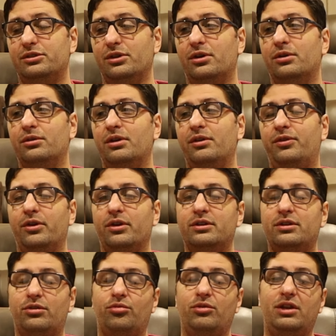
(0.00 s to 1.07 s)
So if you're
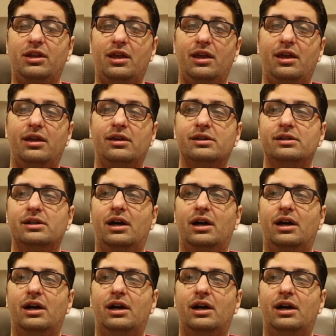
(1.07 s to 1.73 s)
into 3D,